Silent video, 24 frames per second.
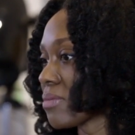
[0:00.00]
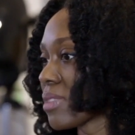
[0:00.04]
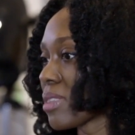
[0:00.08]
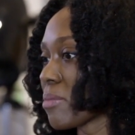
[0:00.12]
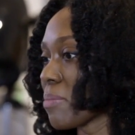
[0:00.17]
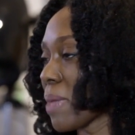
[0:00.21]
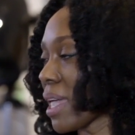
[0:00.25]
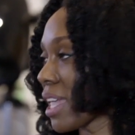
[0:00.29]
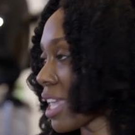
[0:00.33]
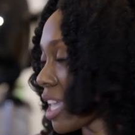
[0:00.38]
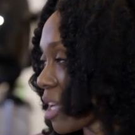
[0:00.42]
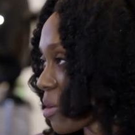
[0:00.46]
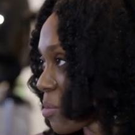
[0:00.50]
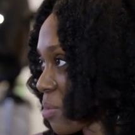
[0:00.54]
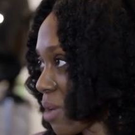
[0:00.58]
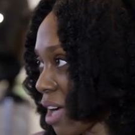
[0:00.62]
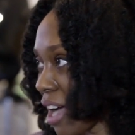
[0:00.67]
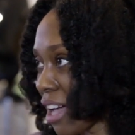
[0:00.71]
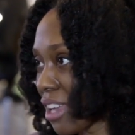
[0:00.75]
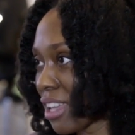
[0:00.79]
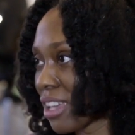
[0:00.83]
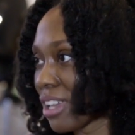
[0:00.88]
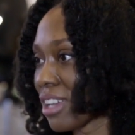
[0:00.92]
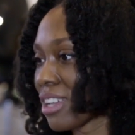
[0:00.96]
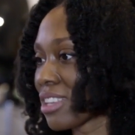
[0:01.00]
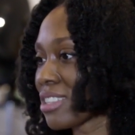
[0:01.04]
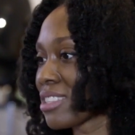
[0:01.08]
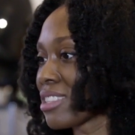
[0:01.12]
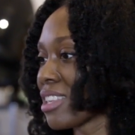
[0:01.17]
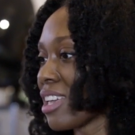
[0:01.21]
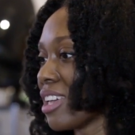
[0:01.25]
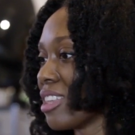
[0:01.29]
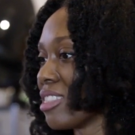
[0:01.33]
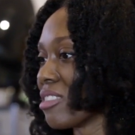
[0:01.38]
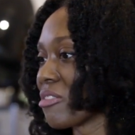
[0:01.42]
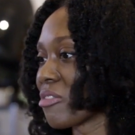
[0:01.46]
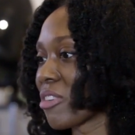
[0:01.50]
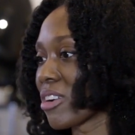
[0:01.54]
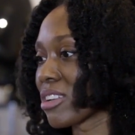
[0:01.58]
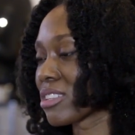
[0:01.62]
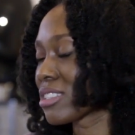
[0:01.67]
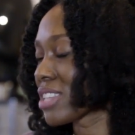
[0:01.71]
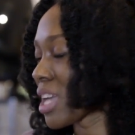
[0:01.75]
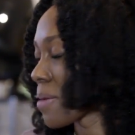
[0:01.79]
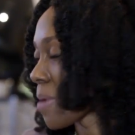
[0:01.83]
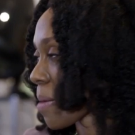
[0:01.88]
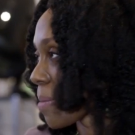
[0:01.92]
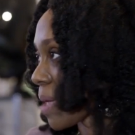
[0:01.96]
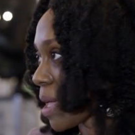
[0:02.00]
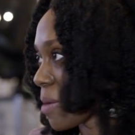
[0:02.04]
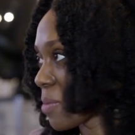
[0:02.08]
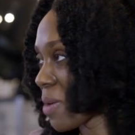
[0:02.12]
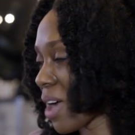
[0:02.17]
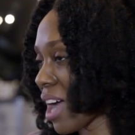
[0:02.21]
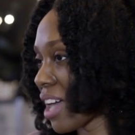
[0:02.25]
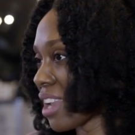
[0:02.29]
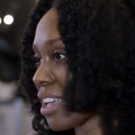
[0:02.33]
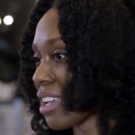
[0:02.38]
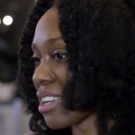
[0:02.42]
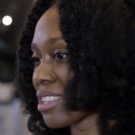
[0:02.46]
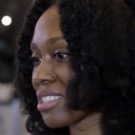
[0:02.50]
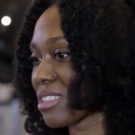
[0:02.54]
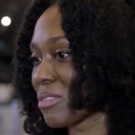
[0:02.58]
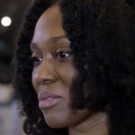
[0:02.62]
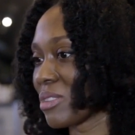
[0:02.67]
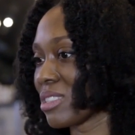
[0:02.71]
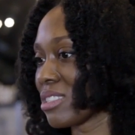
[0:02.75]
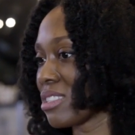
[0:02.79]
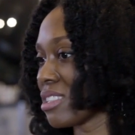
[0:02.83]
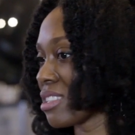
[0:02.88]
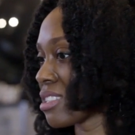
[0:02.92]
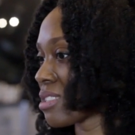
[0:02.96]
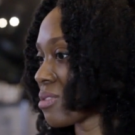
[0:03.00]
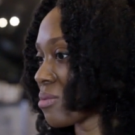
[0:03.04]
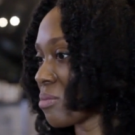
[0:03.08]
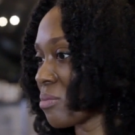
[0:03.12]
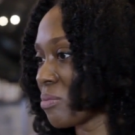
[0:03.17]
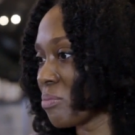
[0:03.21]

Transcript: making products, and the first time I made products, it was this